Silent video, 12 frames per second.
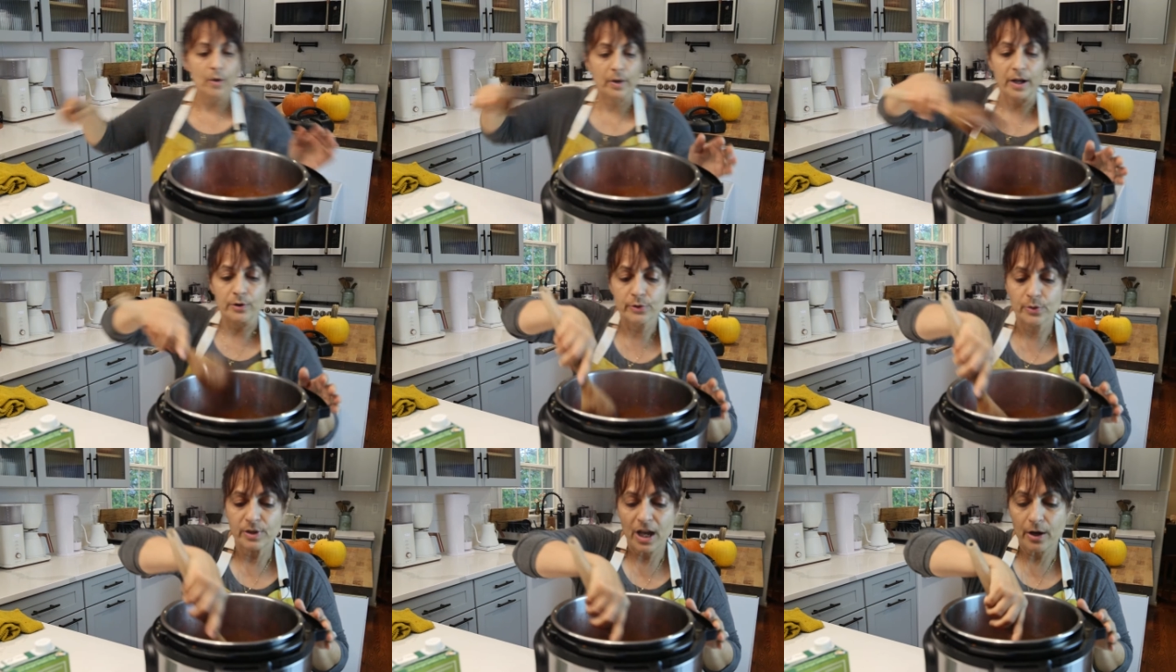Okay,
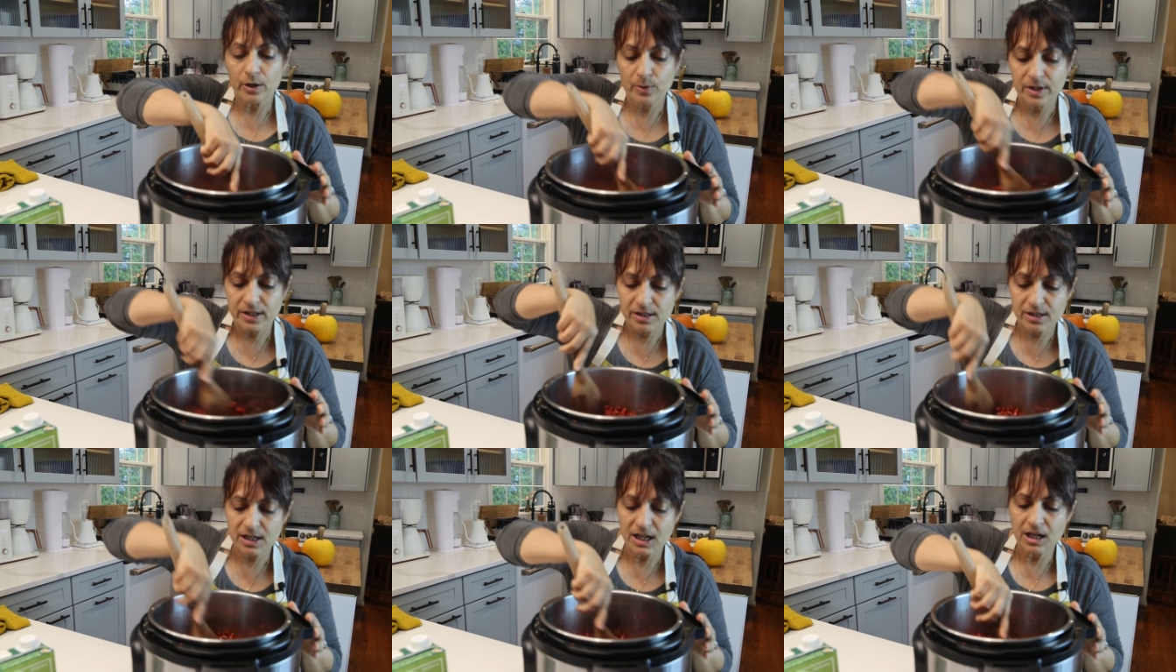so now you can
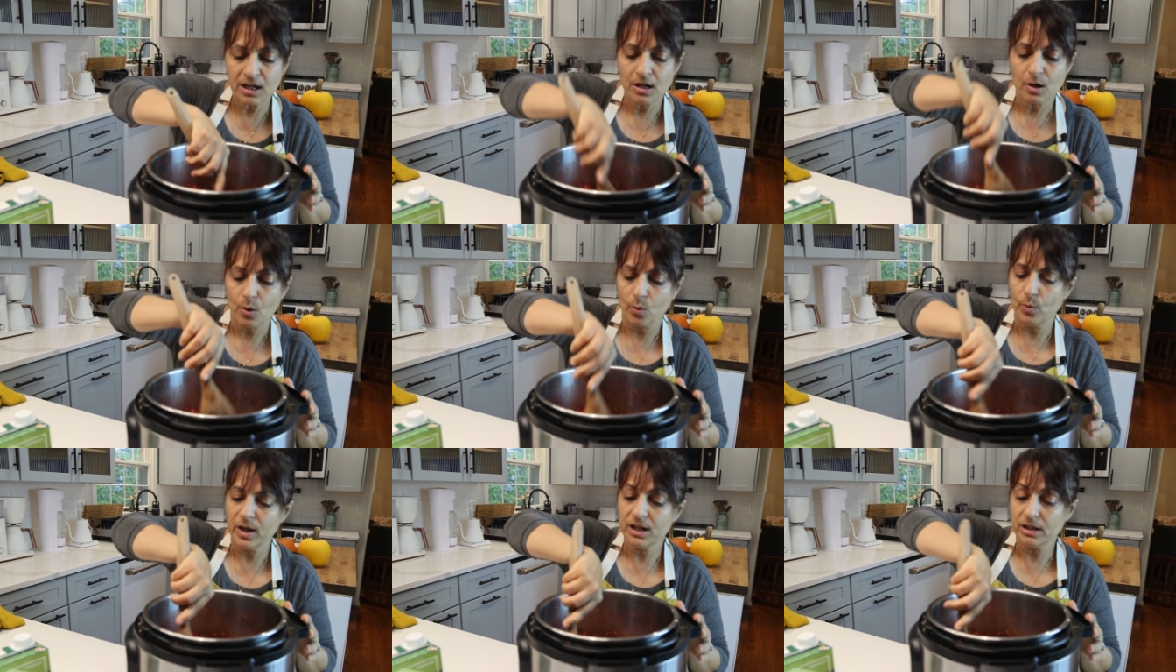see
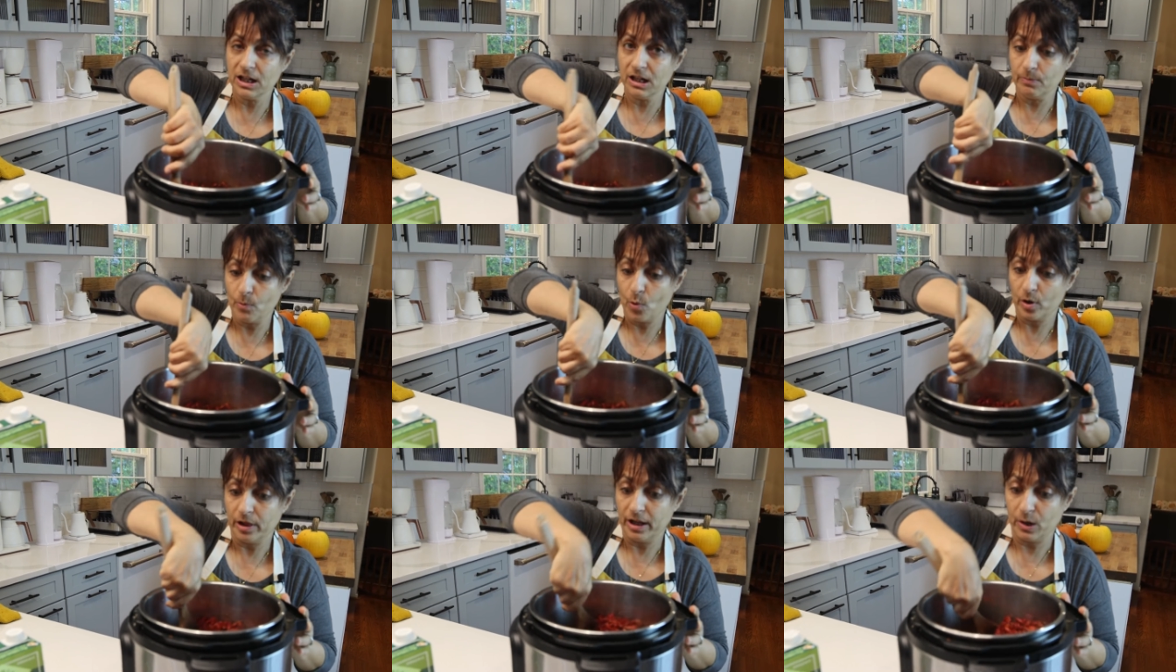we need
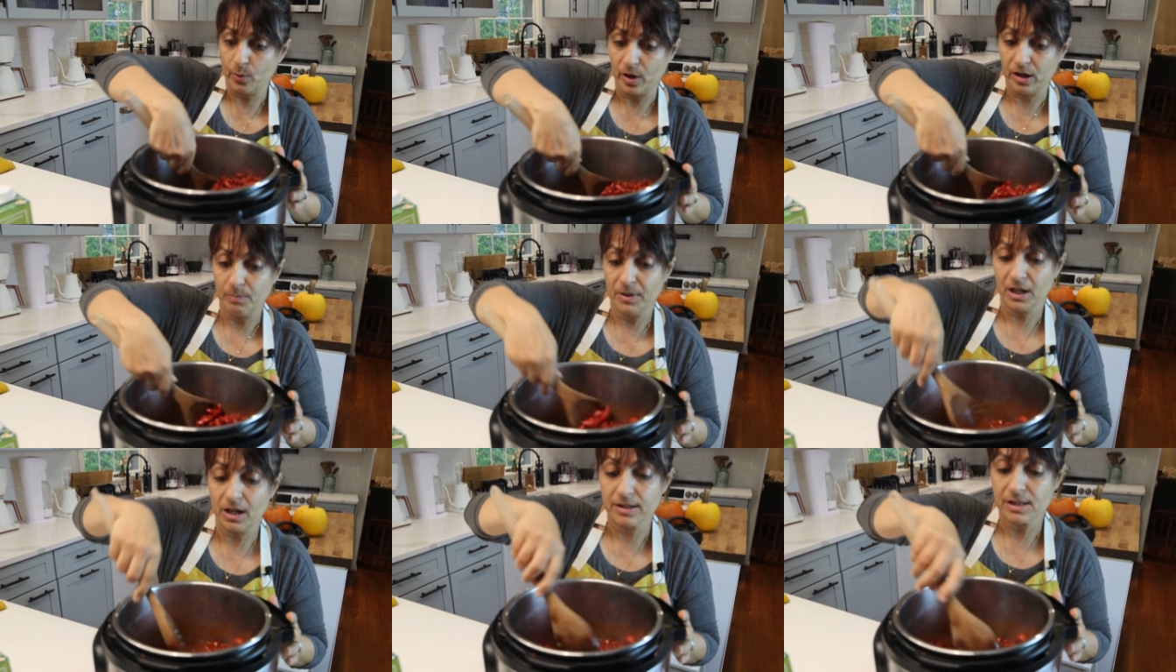more liquid
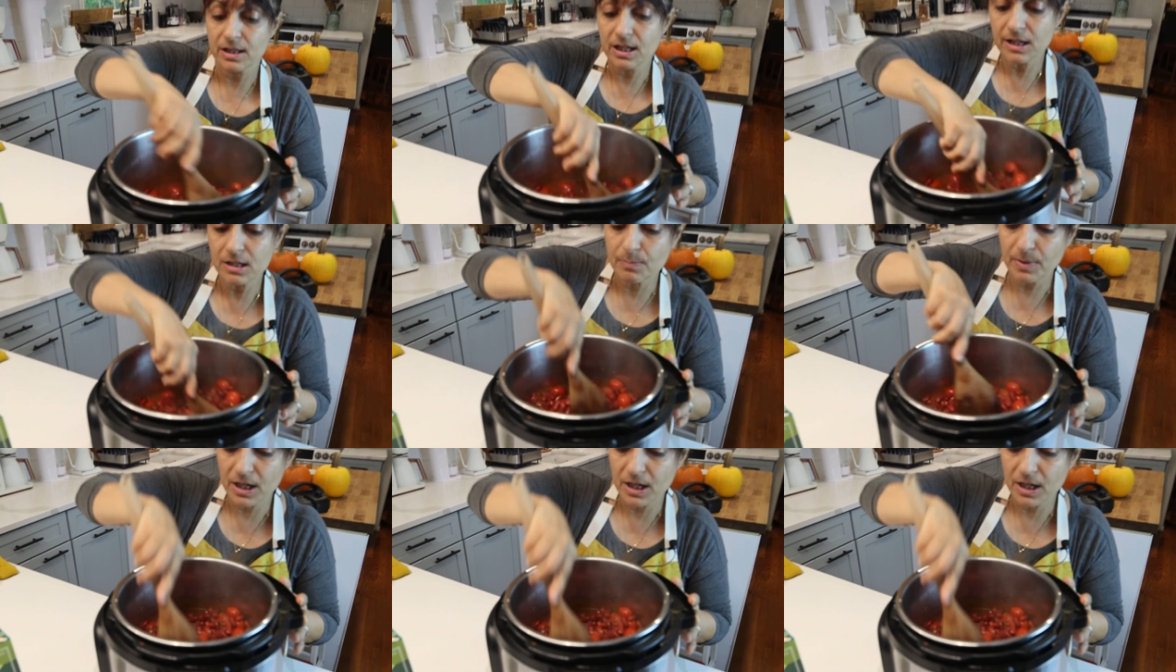because these